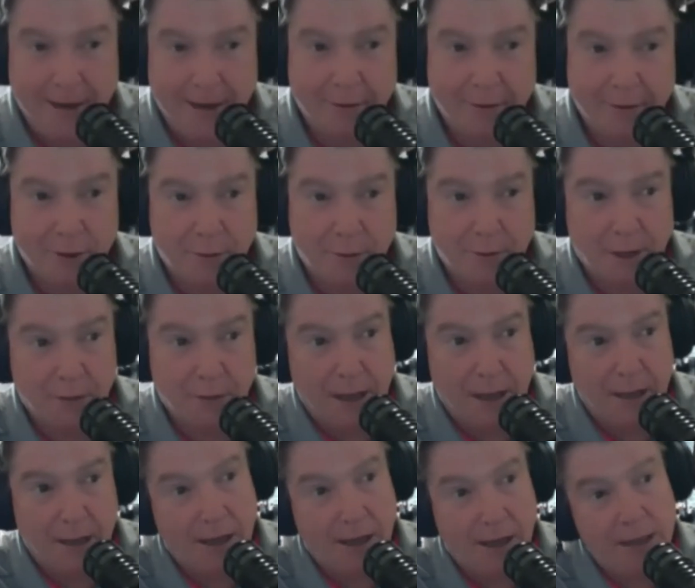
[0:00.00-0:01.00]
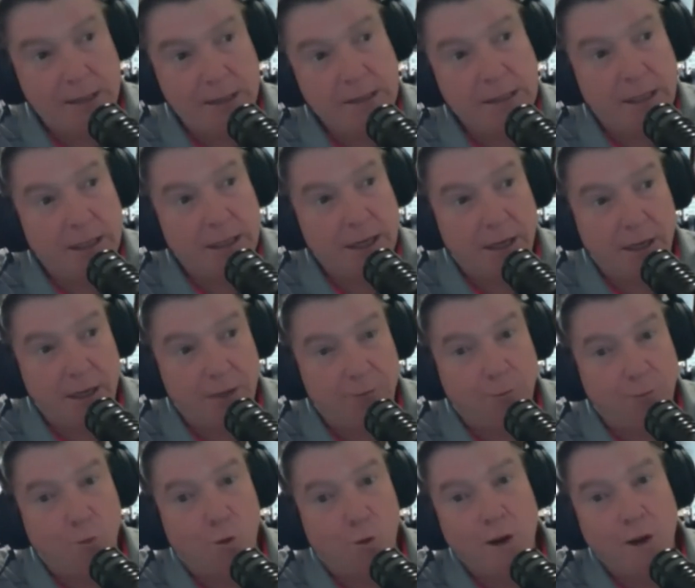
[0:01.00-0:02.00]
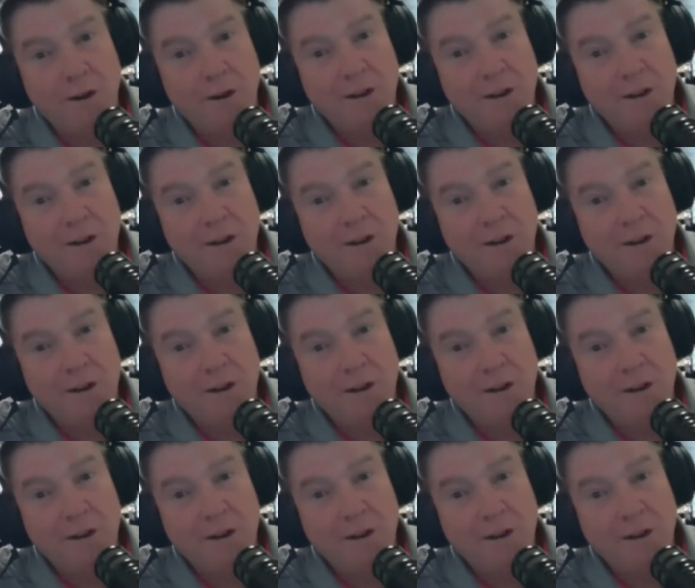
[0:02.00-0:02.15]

That would have been about 1984.